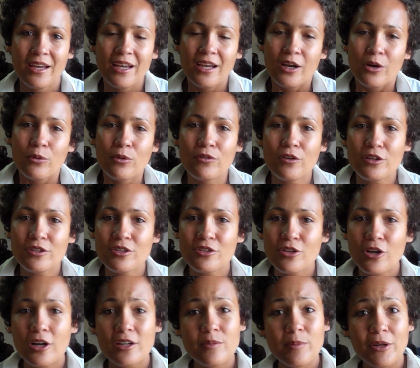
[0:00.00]
We've also
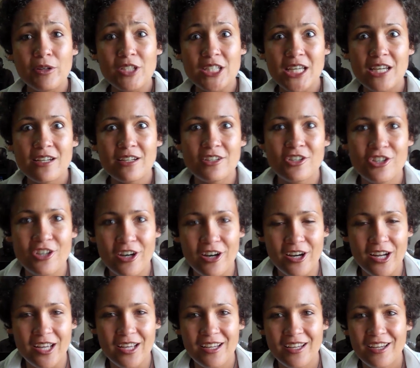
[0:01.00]
talked about data
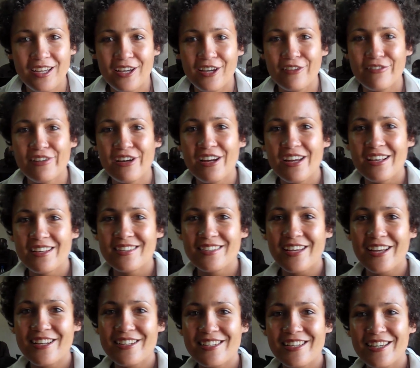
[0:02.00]
sharing, a very
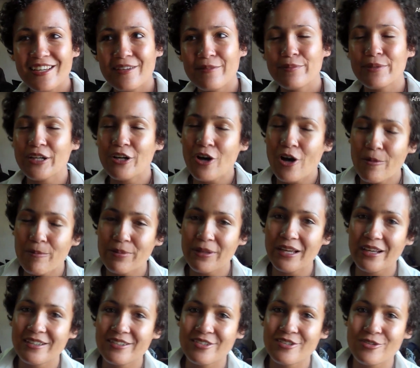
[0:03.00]
exciting but
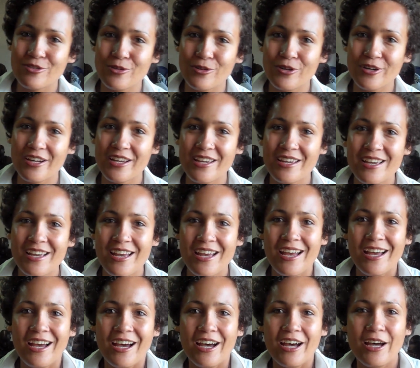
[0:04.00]
complex story
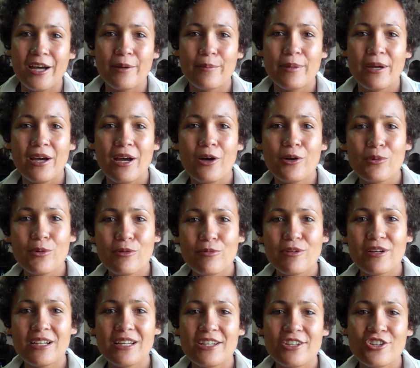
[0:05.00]
about how do we
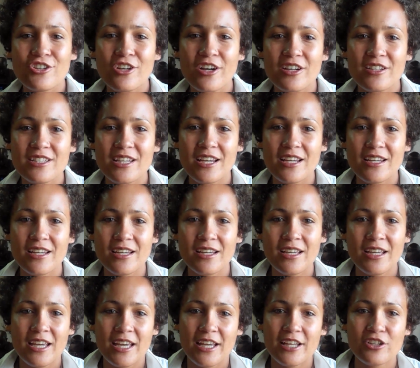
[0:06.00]
really share data
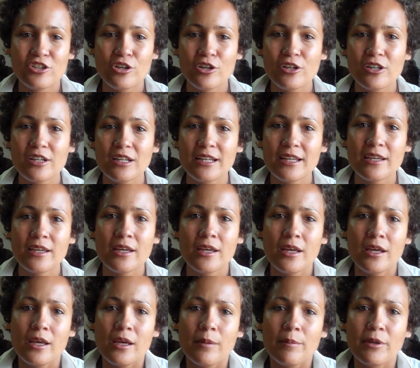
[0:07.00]
internally,
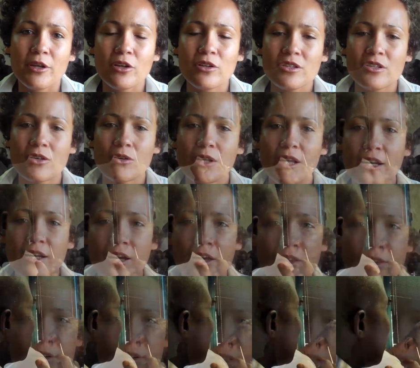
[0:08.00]
but also let
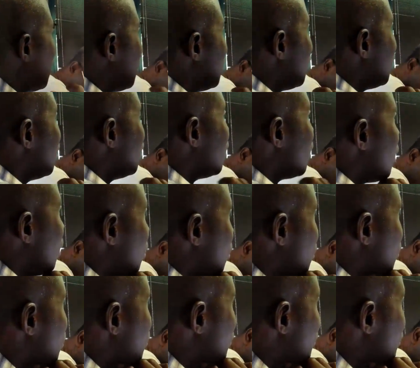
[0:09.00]
others outside know